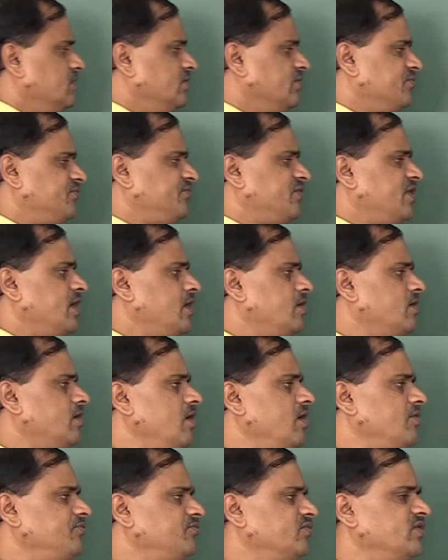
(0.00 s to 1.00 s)
Fog
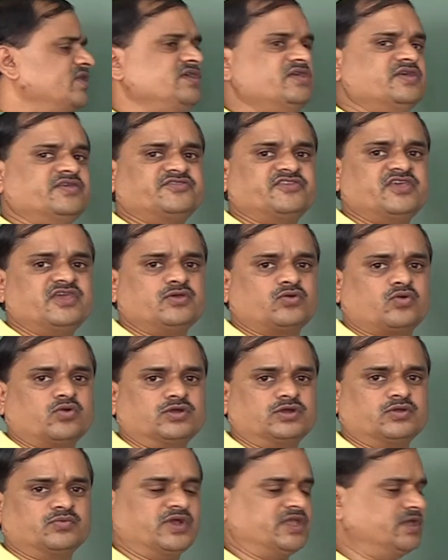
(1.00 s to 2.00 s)
of y is
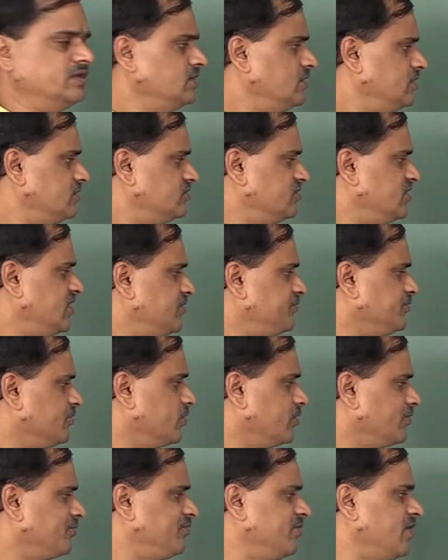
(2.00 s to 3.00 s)
equal to y.
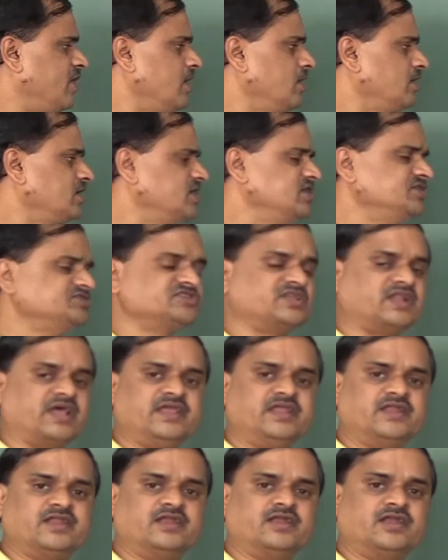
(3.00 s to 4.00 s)
Therefore, fog is an
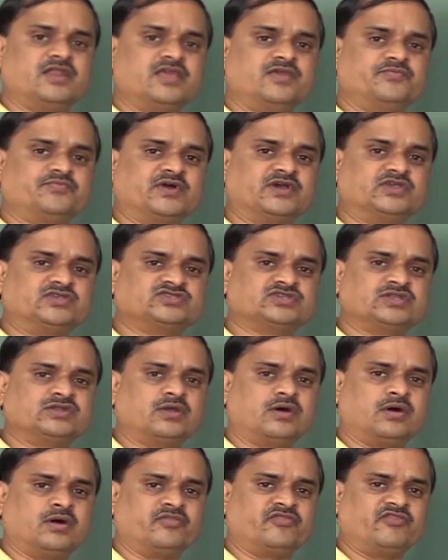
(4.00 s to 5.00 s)
identity function
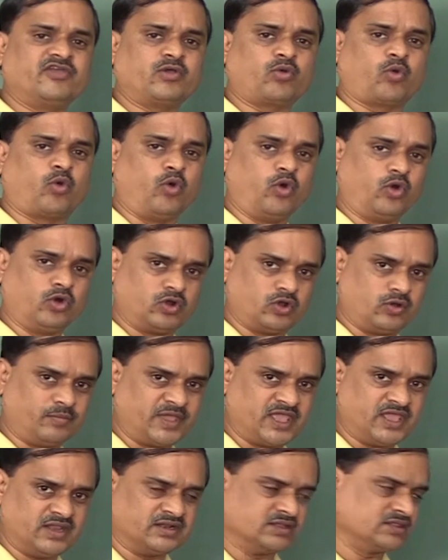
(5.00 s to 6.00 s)
on the
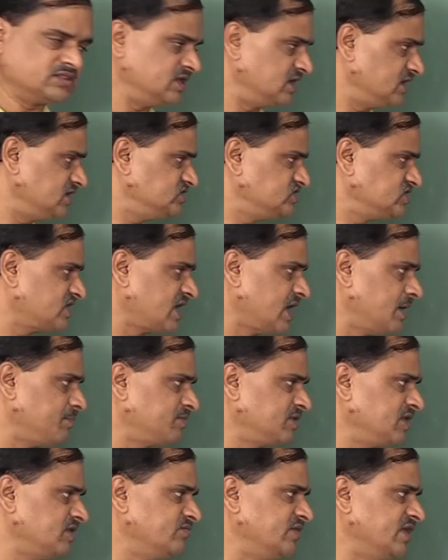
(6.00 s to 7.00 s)
codomain, that is
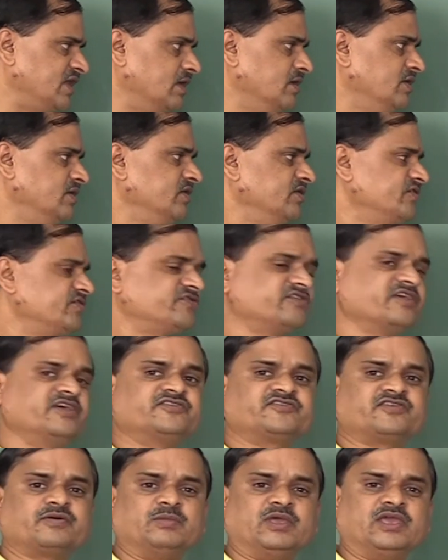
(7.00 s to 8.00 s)
capital Y.
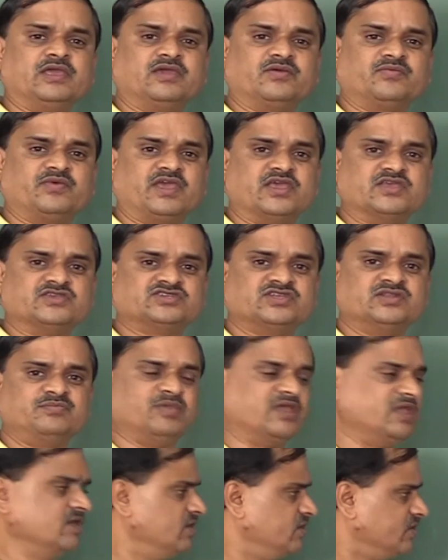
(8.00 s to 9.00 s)
Say some
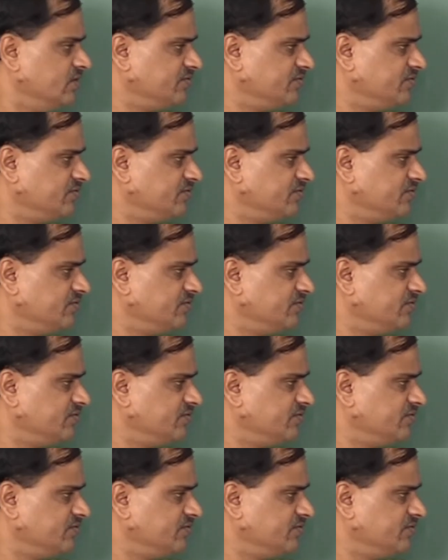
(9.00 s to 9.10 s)
equation B.